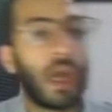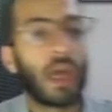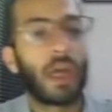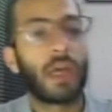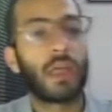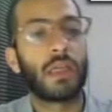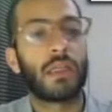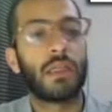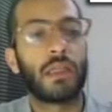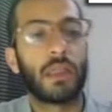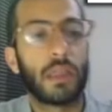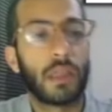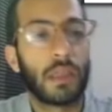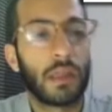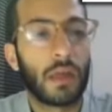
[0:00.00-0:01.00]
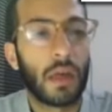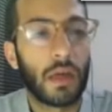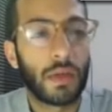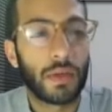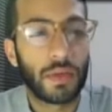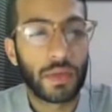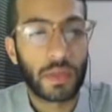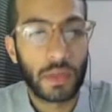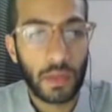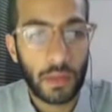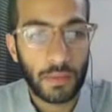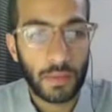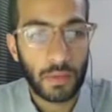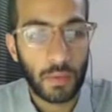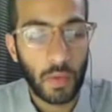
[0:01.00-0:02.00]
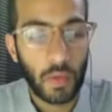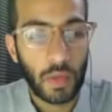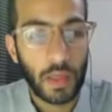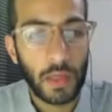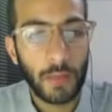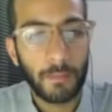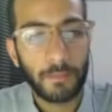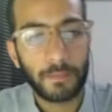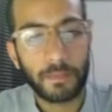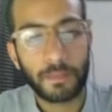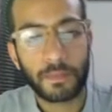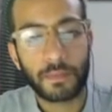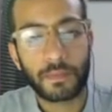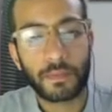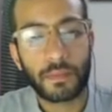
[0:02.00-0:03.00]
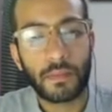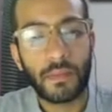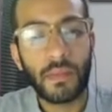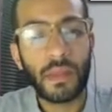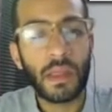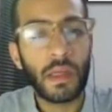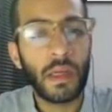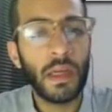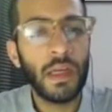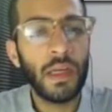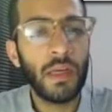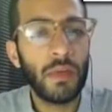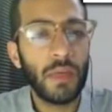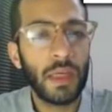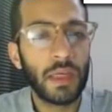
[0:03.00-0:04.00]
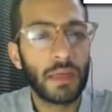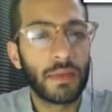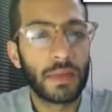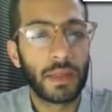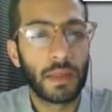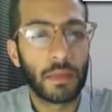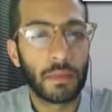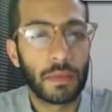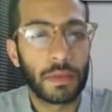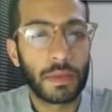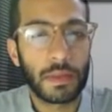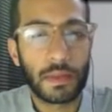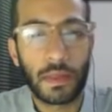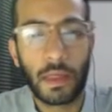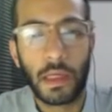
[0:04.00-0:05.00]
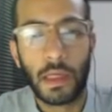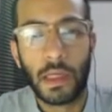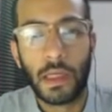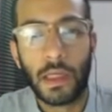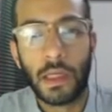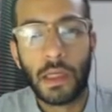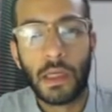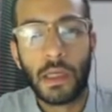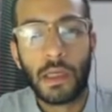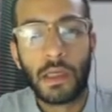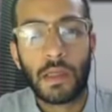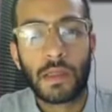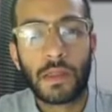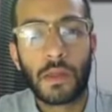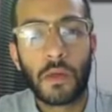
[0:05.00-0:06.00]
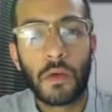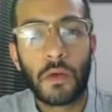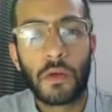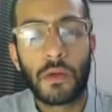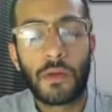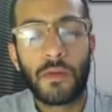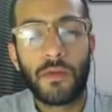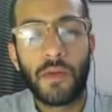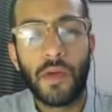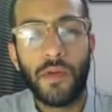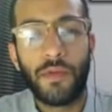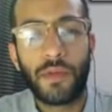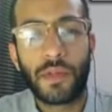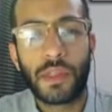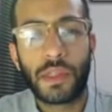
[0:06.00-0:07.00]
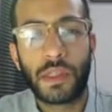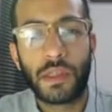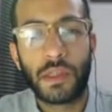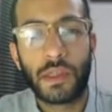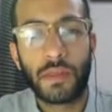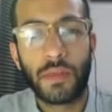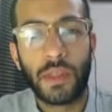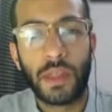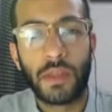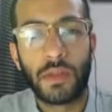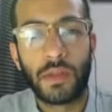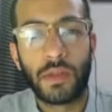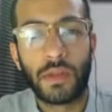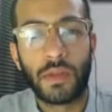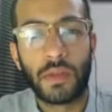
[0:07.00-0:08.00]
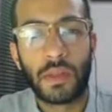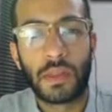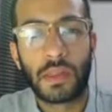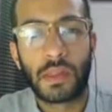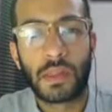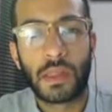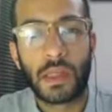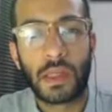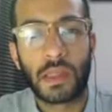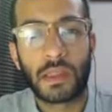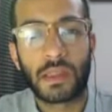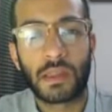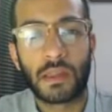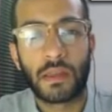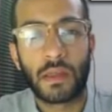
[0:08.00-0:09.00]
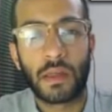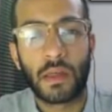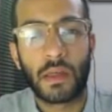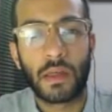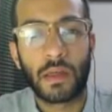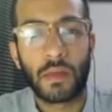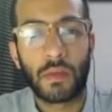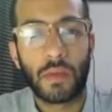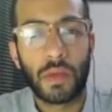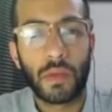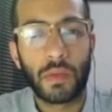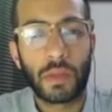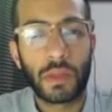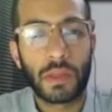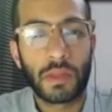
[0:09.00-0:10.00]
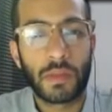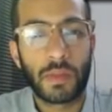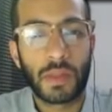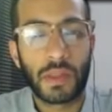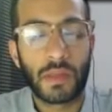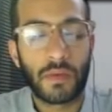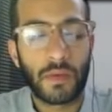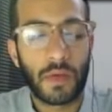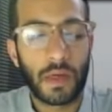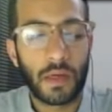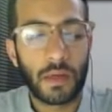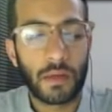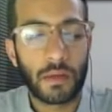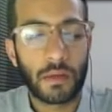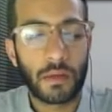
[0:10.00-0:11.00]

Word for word: and others stopped smoking, and here we have the numbers. So the very first thing that we need to do is that we want to specify